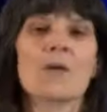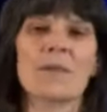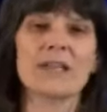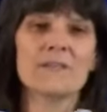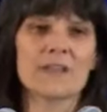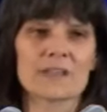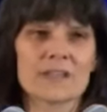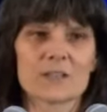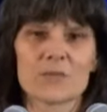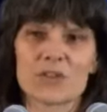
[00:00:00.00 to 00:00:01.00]
Many of these
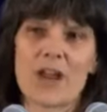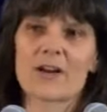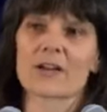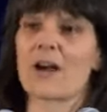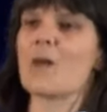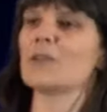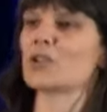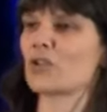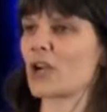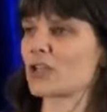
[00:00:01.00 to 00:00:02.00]
systems share a common
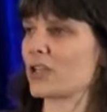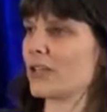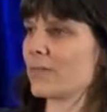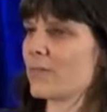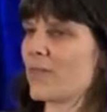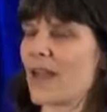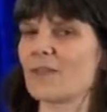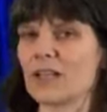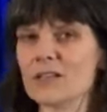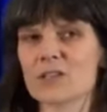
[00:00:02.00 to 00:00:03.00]
structure. They have
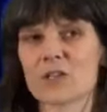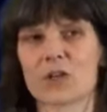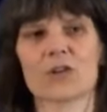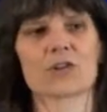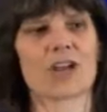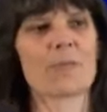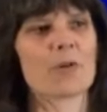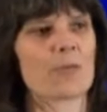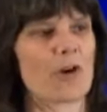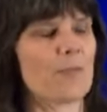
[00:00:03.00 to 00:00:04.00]
an insecure
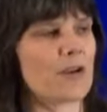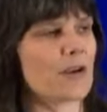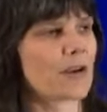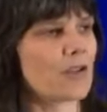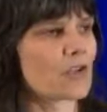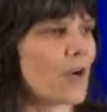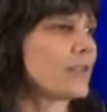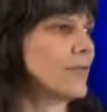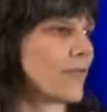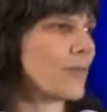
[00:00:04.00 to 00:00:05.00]
cyber perimeter
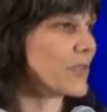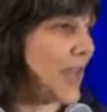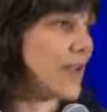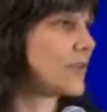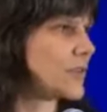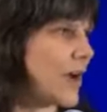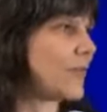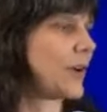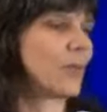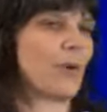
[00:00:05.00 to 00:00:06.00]
constructed from standard
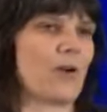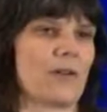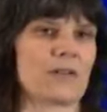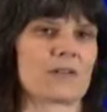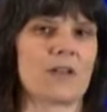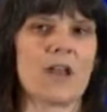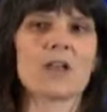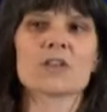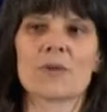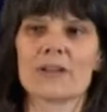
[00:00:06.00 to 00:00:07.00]
software components
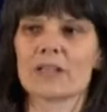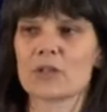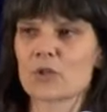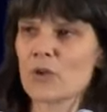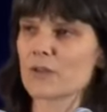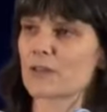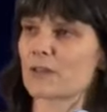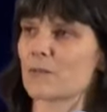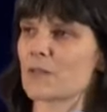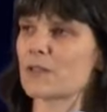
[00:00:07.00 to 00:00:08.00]
surrounding control
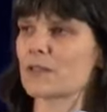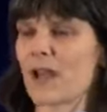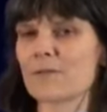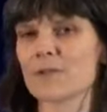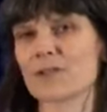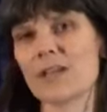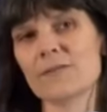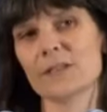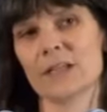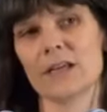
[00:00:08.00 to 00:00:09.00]
systems designed for
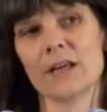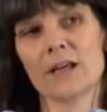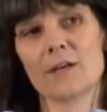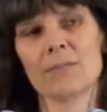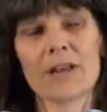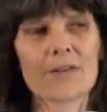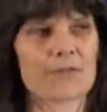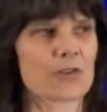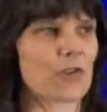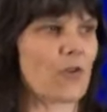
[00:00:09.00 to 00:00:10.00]
safety, but not
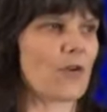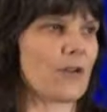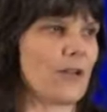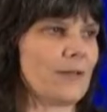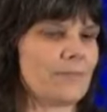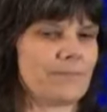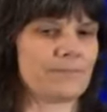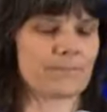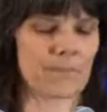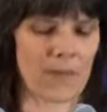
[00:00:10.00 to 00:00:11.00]
for security.
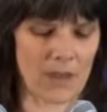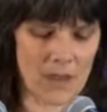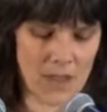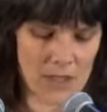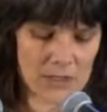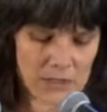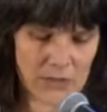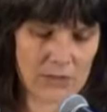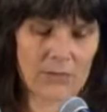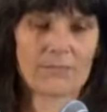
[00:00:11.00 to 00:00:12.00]

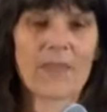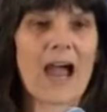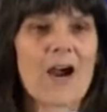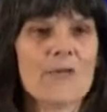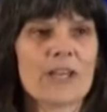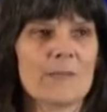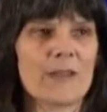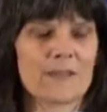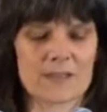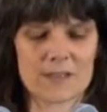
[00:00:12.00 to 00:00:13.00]
So, how are we going to
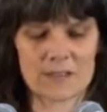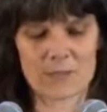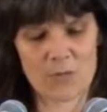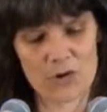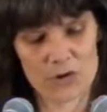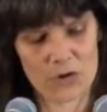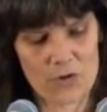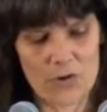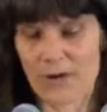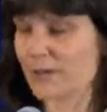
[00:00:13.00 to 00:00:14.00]
make these systems more
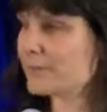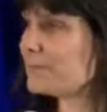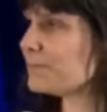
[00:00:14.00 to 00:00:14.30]
secure?